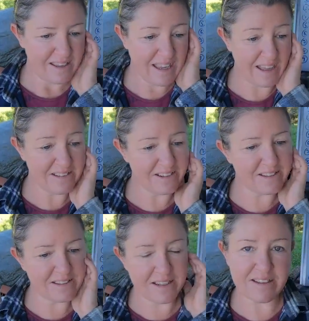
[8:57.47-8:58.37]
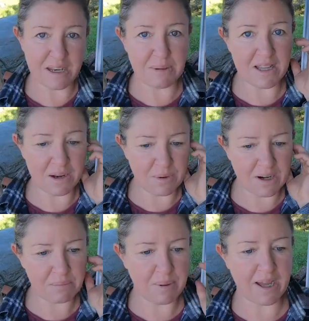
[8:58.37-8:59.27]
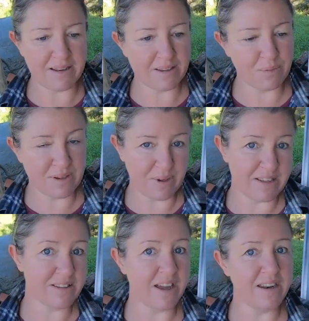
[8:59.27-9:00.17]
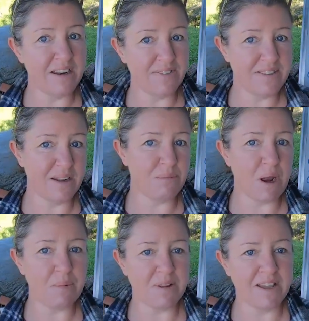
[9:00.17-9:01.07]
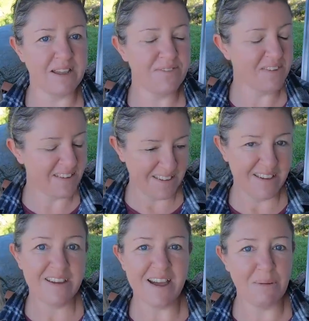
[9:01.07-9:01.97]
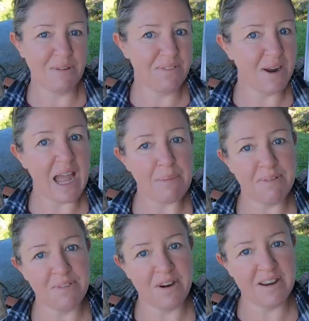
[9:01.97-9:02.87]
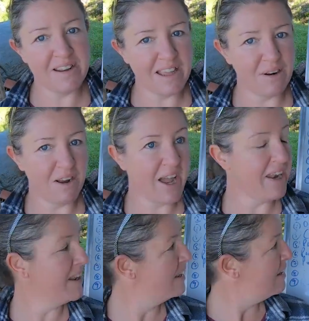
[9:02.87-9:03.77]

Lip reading: Yeah, it's going to be a lot of work, but when it's done, and if it's done properly, I'll be very happy for it later on.